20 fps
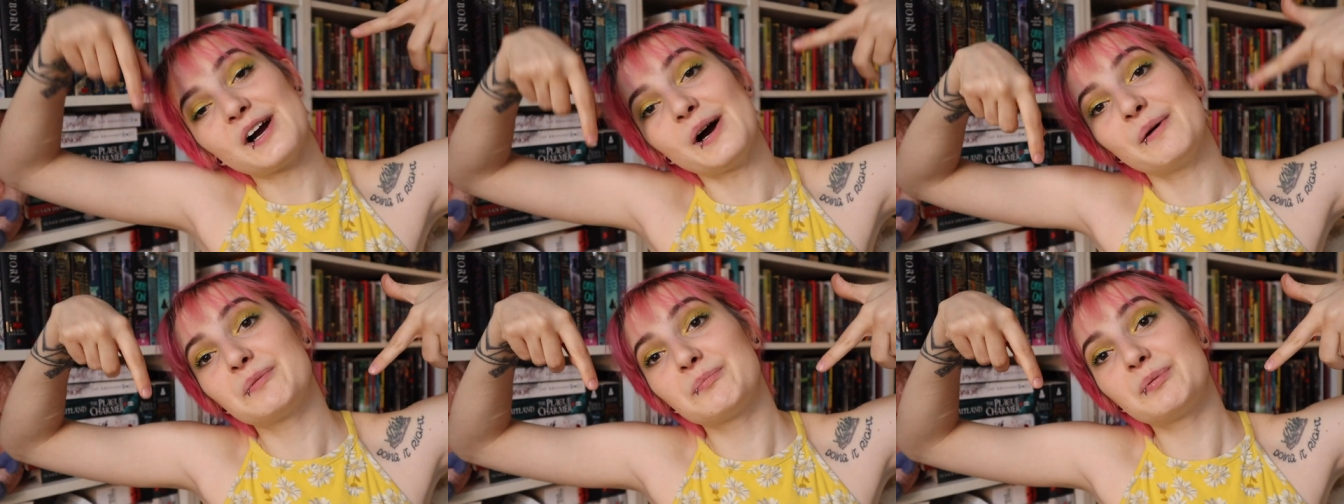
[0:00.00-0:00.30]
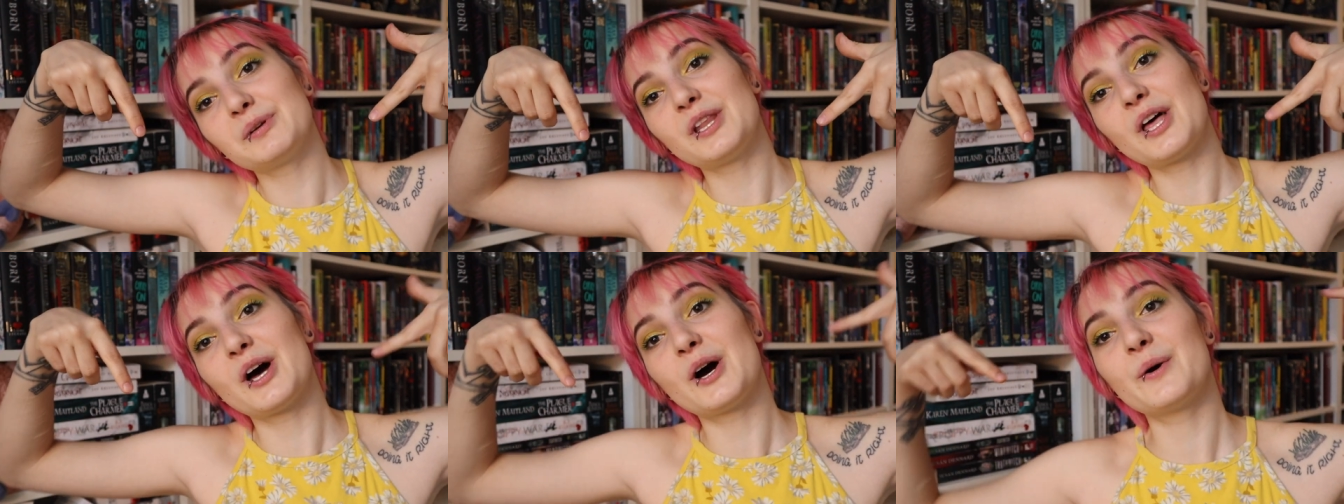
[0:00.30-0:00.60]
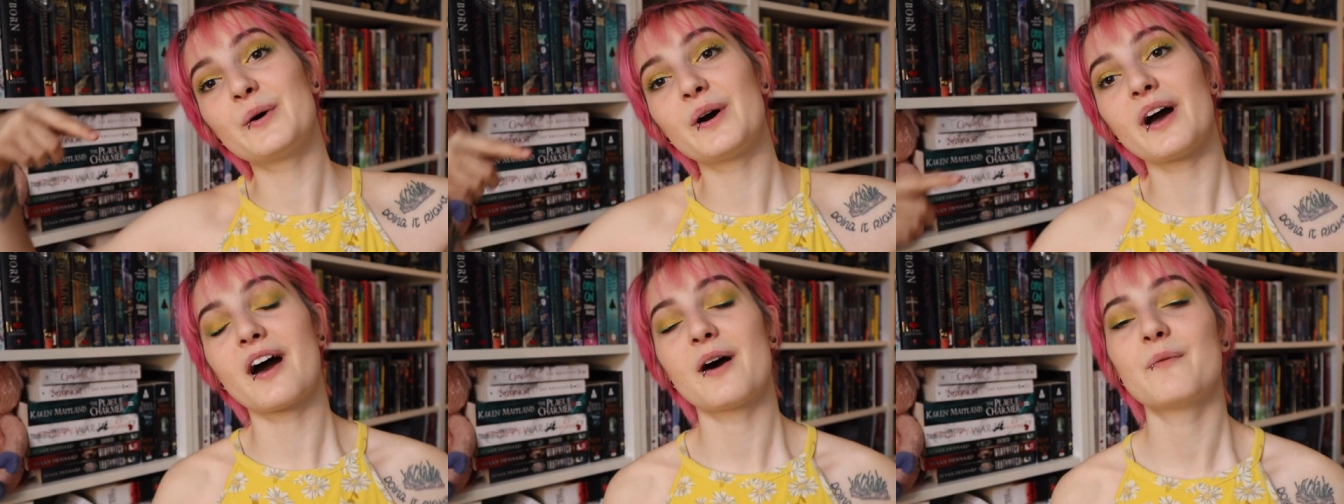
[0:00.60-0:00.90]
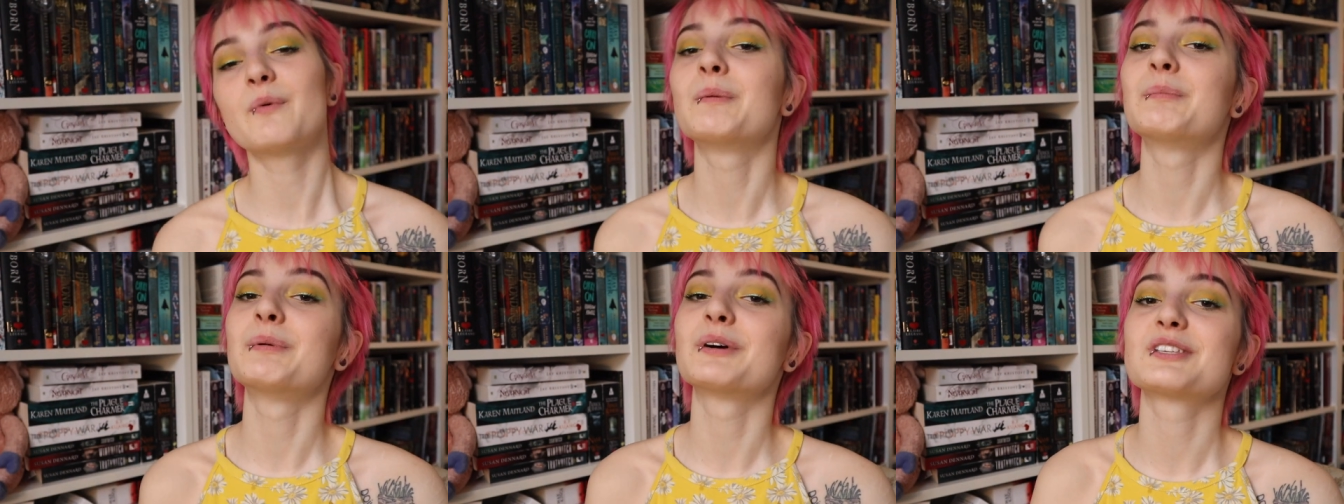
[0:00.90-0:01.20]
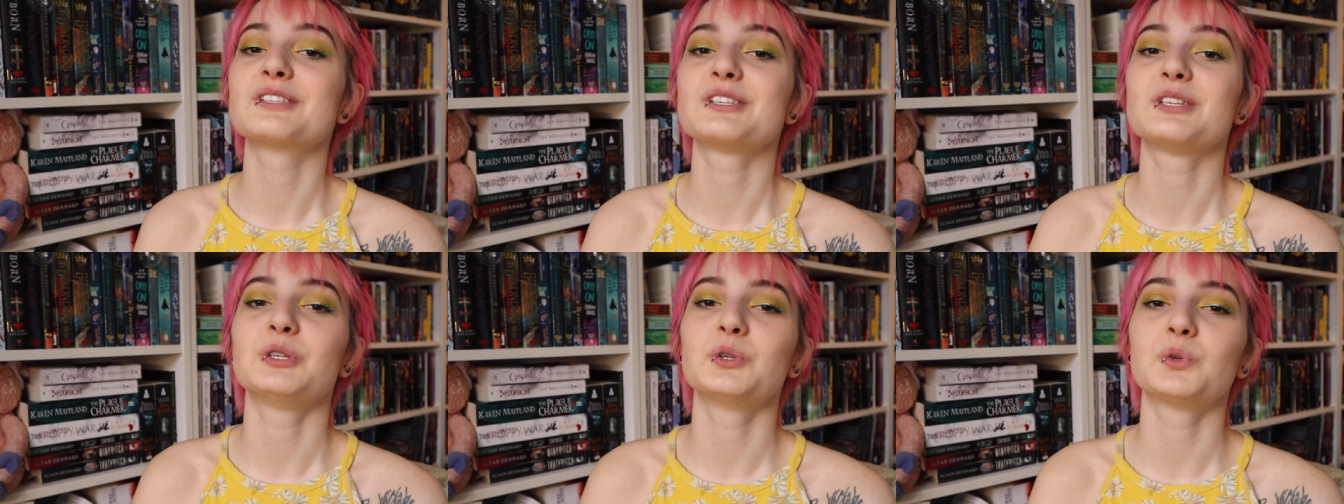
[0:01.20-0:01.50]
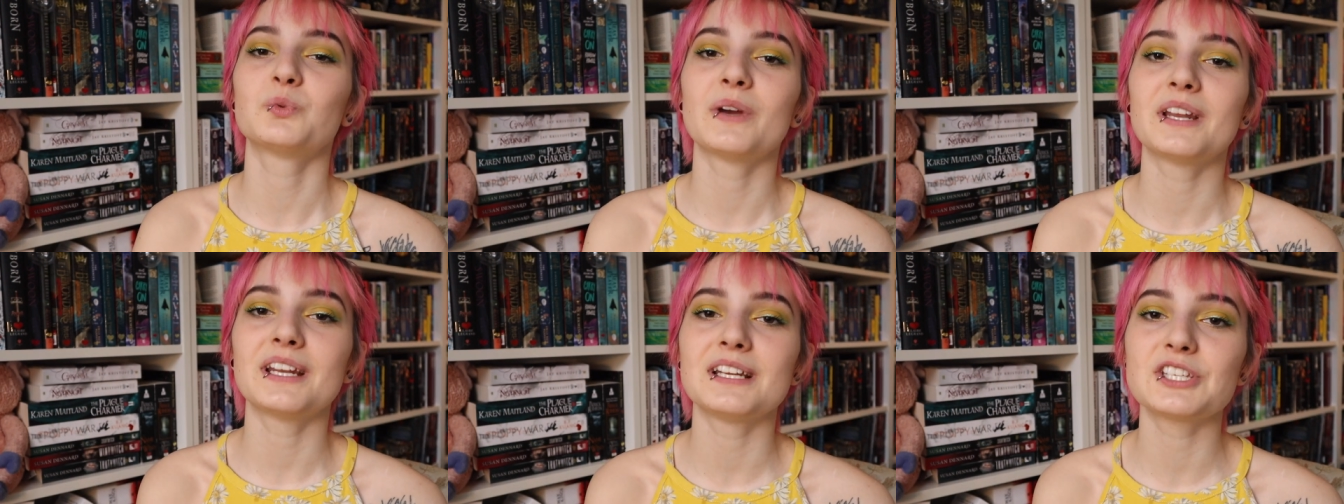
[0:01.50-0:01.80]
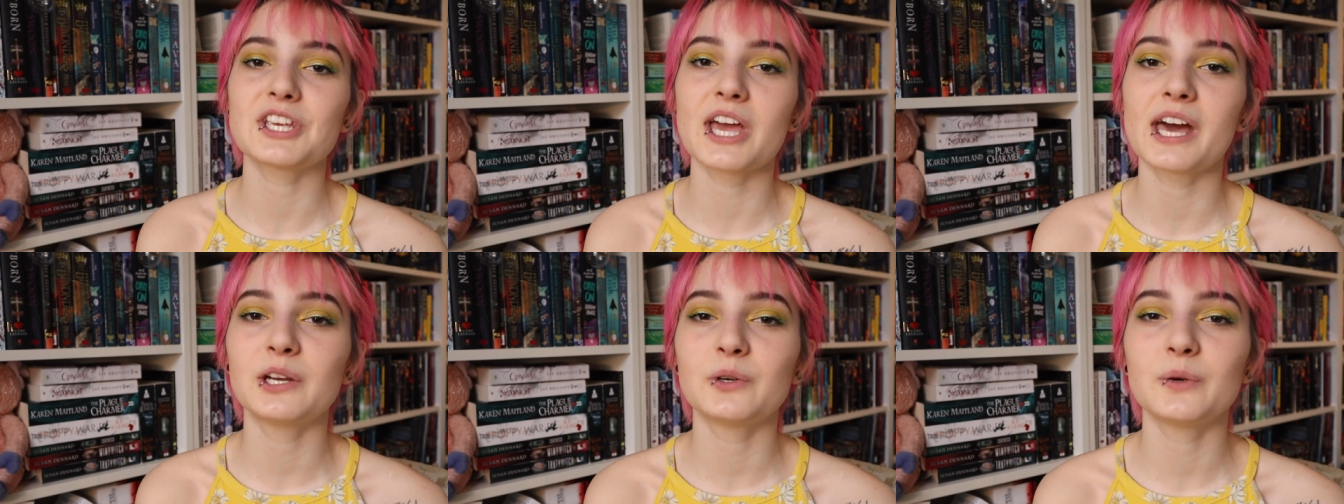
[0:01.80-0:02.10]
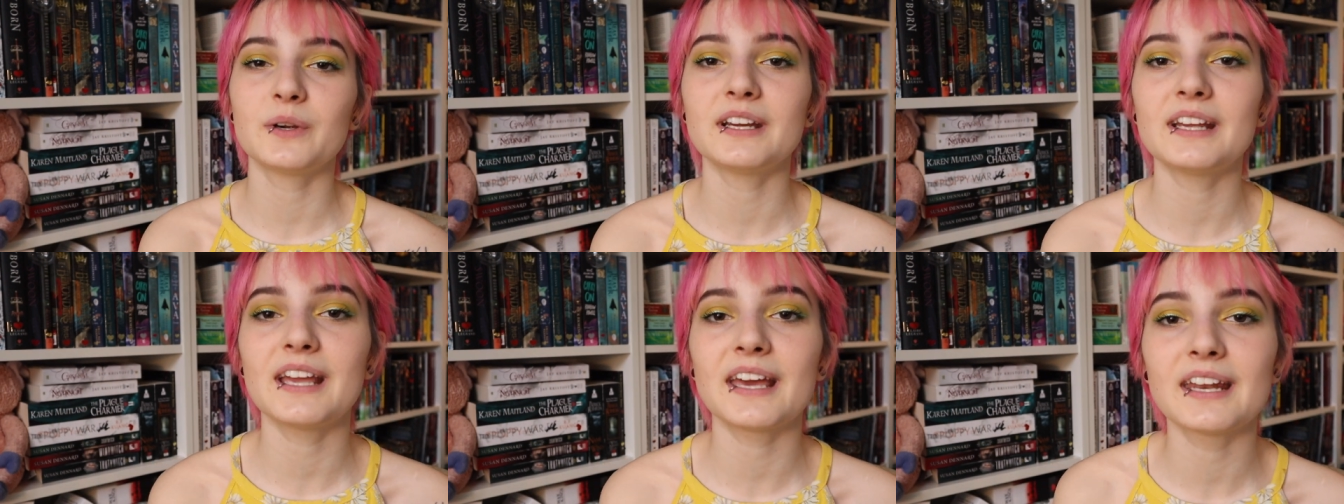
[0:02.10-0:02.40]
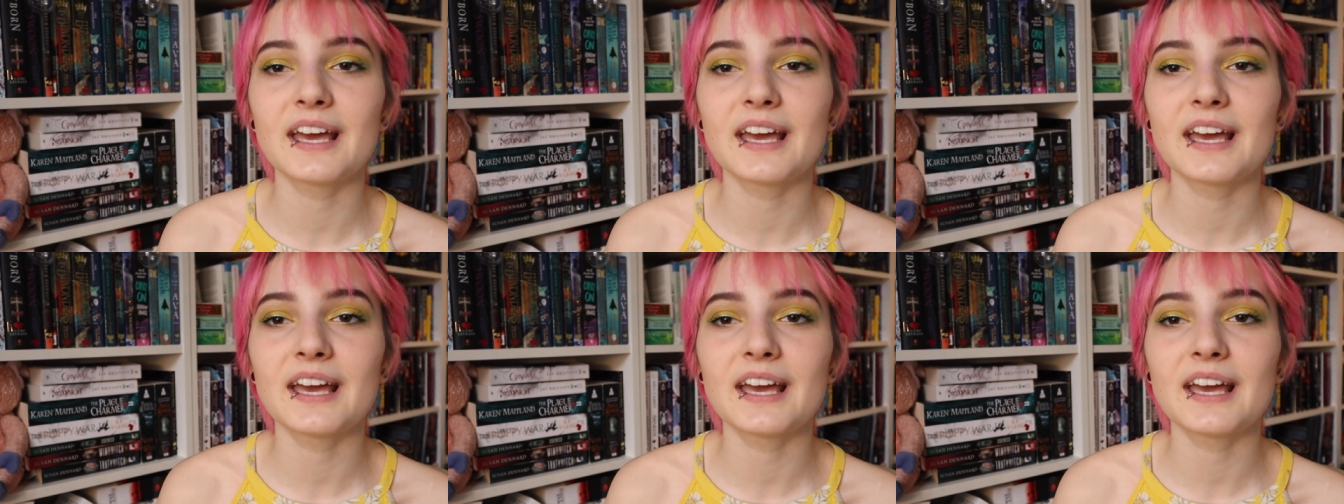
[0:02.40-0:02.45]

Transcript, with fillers: Comment below uh, what books you read in January,